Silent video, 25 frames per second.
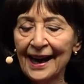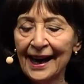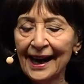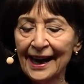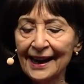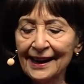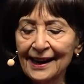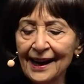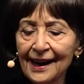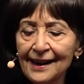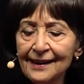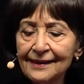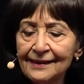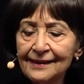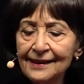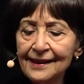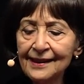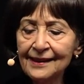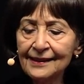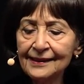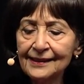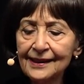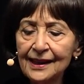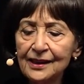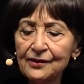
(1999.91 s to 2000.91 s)
And I
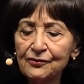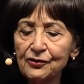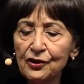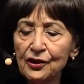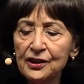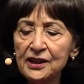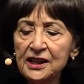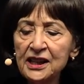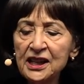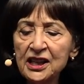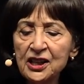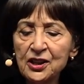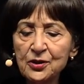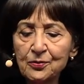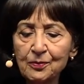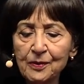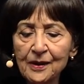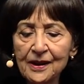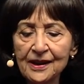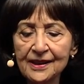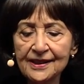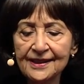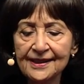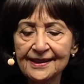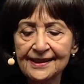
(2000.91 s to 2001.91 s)
think that for each
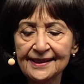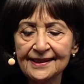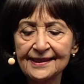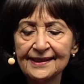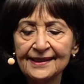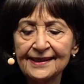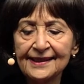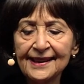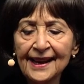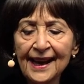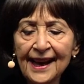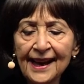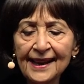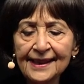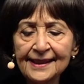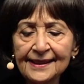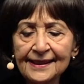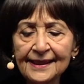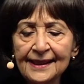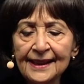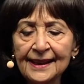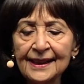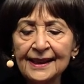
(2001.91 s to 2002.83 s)
person, that,